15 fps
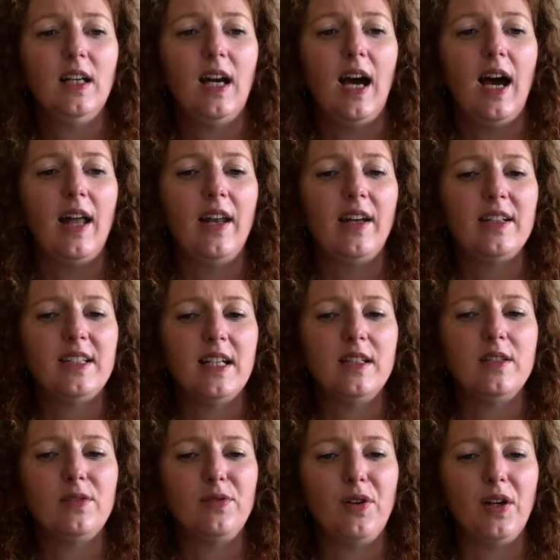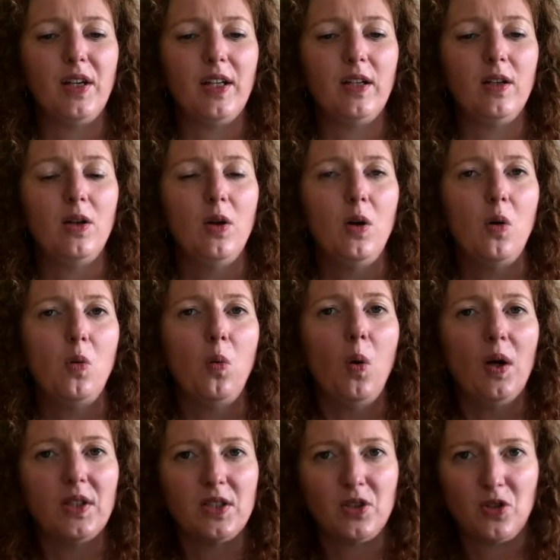and identifying
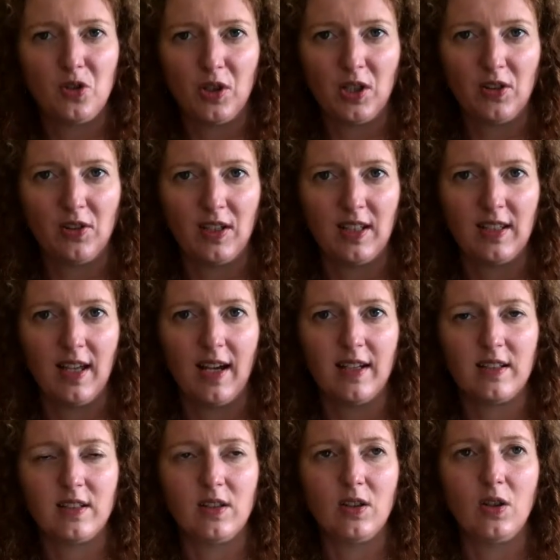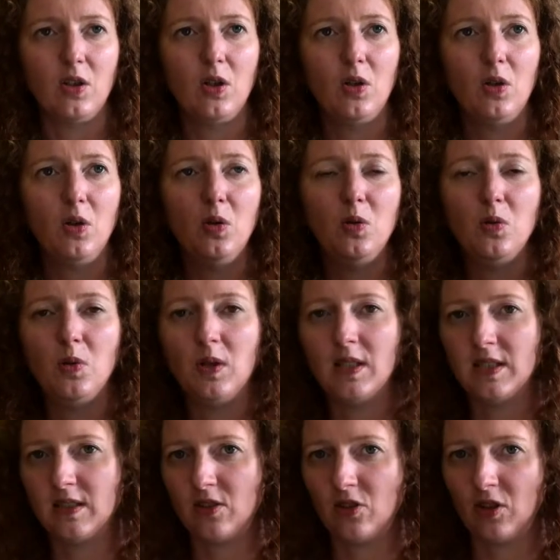what's triggering that, who
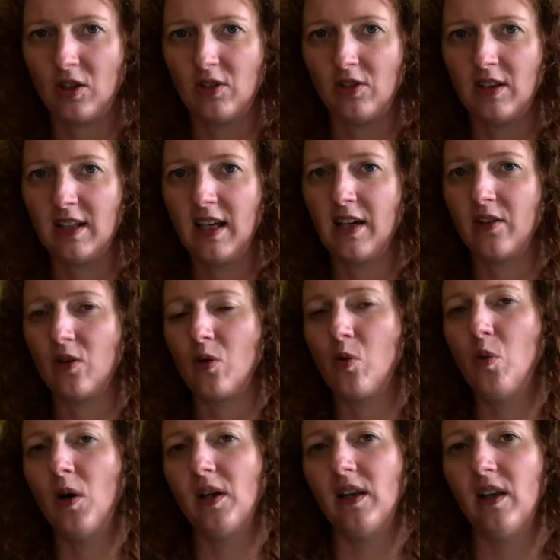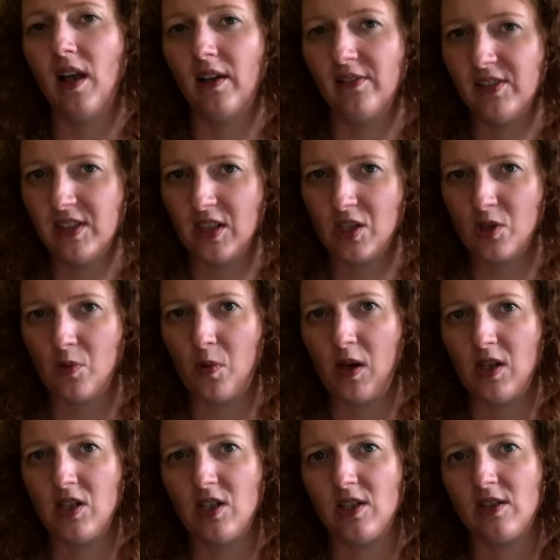is triggering that, or what life
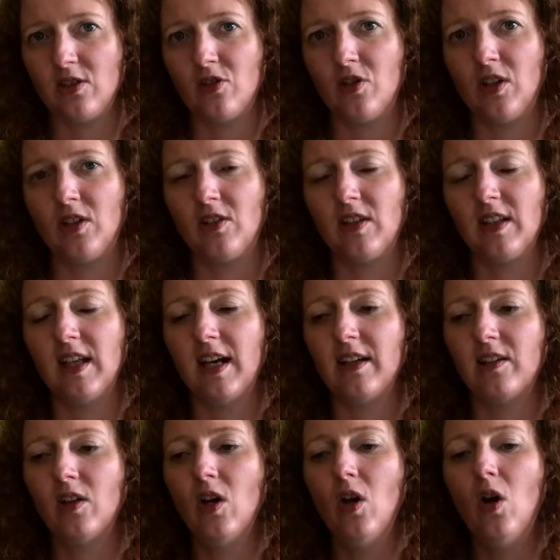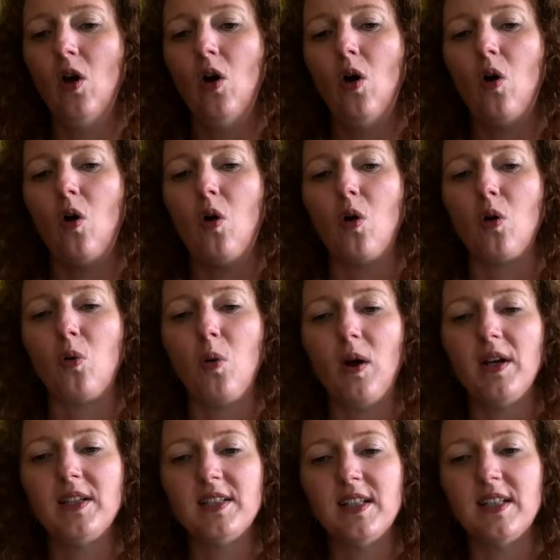situation is triggering that, Or
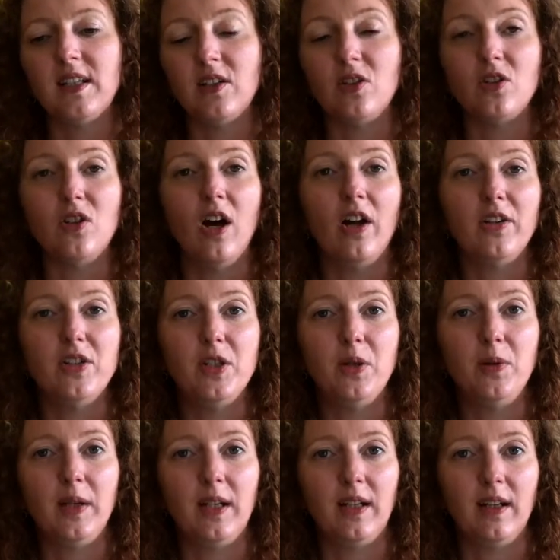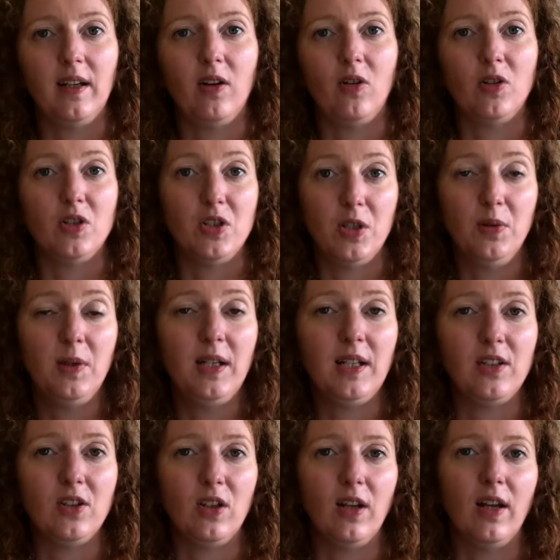what is it that you're not doing or doing
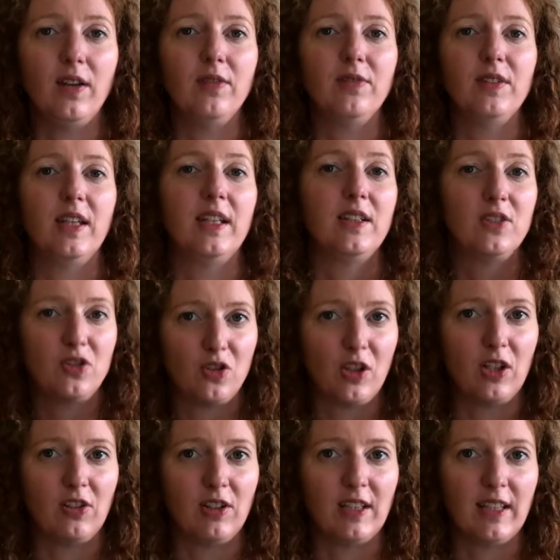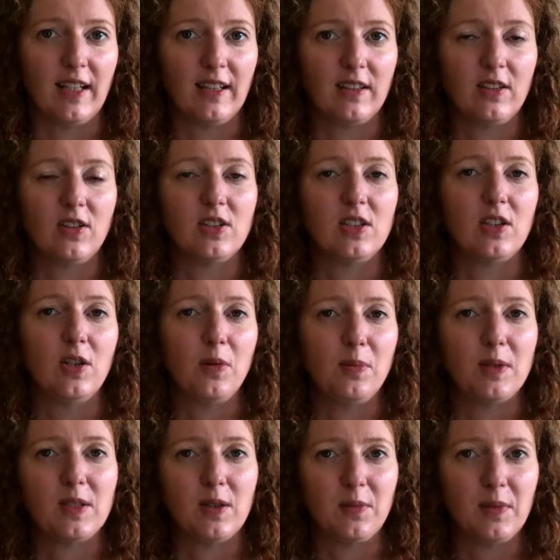in your life that is triggering that? Because it could
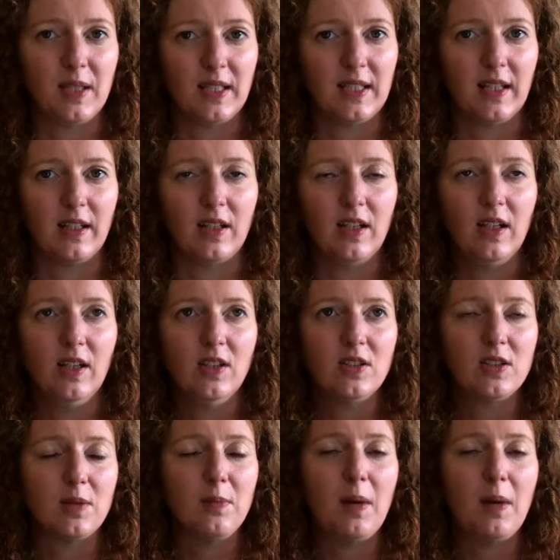be something that, some